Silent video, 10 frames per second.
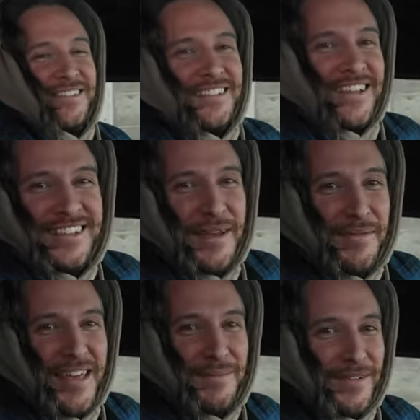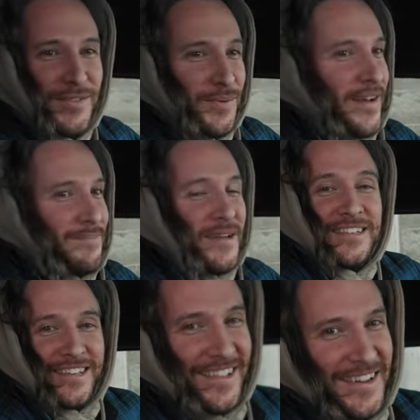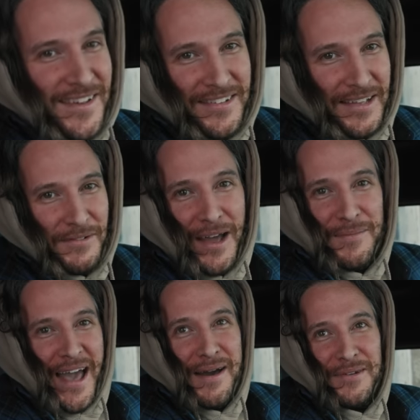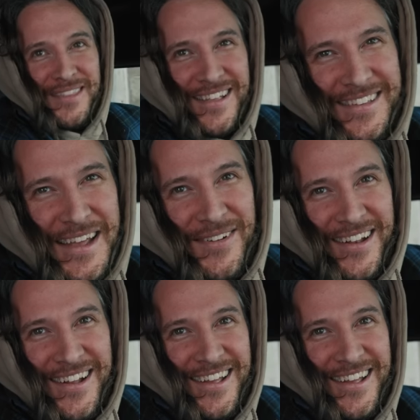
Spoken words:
I was going to say same thing, but there's probably many Scandinavians that would not be happy with that statement.